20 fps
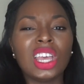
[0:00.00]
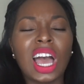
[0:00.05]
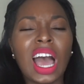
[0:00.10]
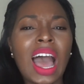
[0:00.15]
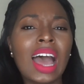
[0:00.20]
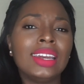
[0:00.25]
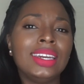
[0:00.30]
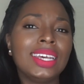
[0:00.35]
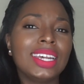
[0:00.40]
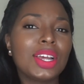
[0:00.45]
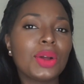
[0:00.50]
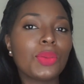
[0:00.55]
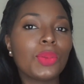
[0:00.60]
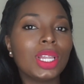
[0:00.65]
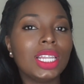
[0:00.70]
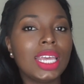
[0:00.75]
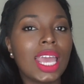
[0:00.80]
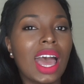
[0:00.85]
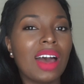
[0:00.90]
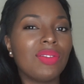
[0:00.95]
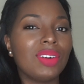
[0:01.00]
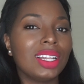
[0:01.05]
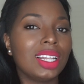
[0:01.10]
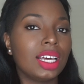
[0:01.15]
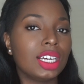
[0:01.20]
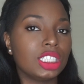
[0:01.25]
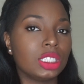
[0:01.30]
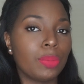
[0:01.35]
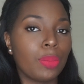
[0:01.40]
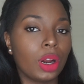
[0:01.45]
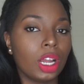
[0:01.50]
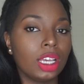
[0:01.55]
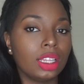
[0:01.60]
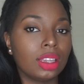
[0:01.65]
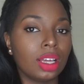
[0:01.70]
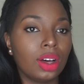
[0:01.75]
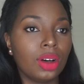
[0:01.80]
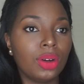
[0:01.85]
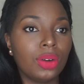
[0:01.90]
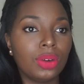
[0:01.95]
I didn't really have a lunch break,
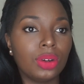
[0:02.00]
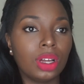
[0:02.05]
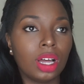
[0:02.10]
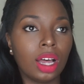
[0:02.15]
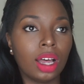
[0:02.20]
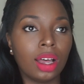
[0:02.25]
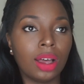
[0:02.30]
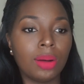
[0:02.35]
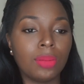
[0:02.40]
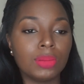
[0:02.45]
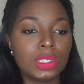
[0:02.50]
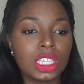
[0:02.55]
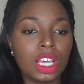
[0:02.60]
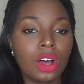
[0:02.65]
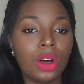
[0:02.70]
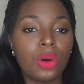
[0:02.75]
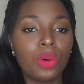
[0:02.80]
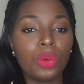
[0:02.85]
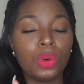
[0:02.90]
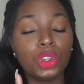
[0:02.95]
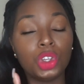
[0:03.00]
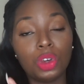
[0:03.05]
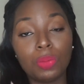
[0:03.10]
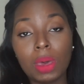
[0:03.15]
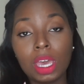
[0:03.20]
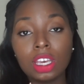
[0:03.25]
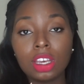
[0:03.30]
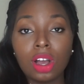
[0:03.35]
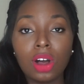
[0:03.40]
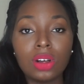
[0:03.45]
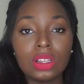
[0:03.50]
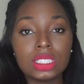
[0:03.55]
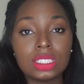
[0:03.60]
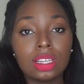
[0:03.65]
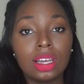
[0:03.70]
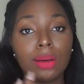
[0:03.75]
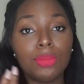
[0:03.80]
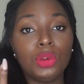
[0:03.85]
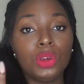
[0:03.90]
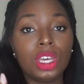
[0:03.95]
though. Um, so you make your own
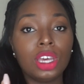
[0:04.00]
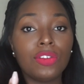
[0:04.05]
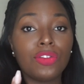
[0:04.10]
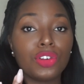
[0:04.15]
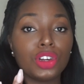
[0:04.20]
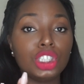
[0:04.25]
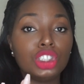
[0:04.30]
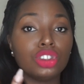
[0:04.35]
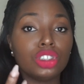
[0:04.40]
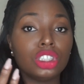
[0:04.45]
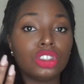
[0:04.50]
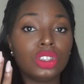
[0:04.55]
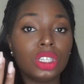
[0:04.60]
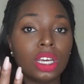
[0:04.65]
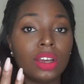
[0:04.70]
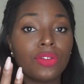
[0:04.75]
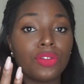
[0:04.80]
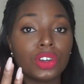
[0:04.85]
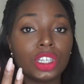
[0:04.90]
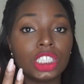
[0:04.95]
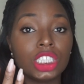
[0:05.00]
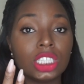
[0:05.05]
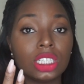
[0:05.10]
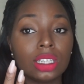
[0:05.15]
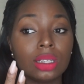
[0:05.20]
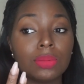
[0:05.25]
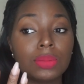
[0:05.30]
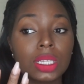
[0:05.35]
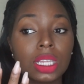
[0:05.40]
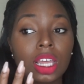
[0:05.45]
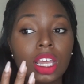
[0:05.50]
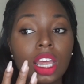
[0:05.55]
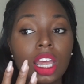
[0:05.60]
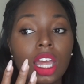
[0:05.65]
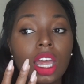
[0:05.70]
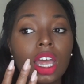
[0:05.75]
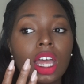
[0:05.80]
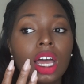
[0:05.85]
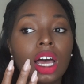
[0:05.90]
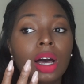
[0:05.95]
sub, you get free drinks, you get free chips,
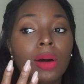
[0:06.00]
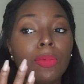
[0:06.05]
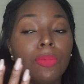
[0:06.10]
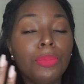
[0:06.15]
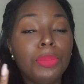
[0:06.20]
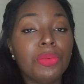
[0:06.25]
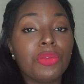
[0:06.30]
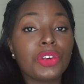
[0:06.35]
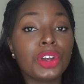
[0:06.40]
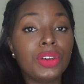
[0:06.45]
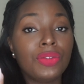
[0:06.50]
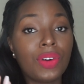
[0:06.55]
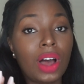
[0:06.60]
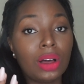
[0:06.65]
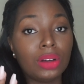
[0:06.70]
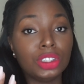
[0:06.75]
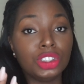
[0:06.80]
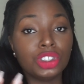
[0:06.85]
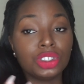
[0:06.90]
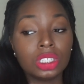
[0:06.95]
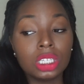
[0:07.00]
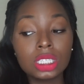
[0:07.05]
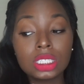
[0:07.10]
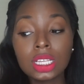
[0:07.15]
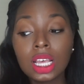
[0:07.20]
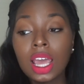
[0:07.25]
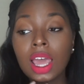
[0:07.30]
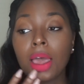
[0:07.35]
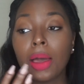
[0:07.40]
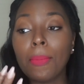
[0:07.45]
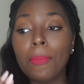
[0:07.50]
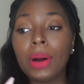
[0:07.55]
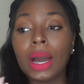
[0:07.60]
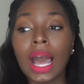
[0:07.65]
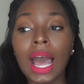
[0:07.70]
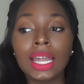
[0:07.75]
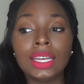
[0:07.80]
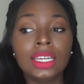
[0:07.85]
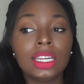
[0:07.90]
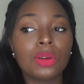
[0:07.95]
free fountain drinks.
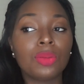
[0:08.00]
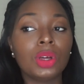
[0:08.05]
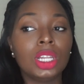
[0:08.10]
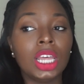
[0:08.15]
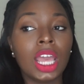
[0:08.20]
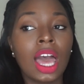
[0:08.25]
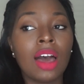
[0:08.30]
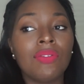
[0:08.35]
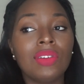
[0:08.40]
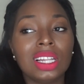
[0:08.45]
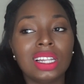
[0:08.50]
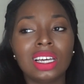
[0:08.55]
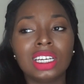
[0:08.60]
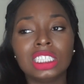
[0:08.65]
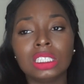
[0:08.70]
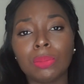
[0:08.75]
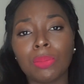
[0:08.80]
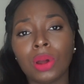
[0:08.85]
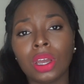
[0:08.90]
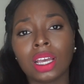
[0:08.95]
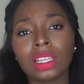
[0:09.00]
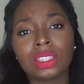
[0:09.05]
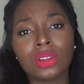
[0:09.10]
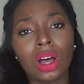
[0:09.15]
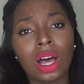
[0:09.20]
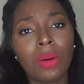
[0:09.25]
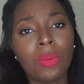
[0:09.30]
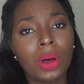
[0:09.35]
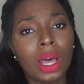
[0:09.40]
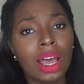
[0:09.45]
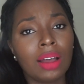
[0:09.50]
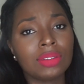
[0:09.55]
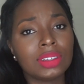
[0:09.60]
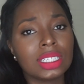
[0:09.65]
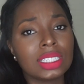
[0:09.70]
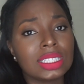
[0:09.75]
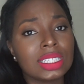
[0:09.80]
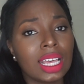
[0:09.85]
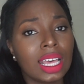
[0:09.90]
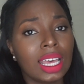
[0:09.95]
But I didn't really have a lunch break, so I would have
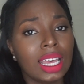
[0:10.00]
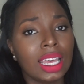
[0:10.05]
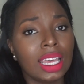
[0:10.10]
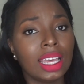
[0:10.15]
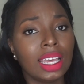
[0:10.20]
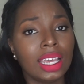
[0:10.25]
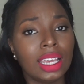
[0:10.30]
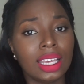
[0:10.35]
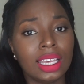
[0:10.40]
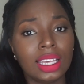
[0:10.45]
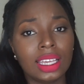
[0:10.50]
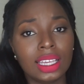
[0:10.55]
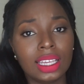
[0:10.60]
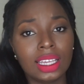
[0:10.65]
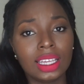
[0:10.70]
to say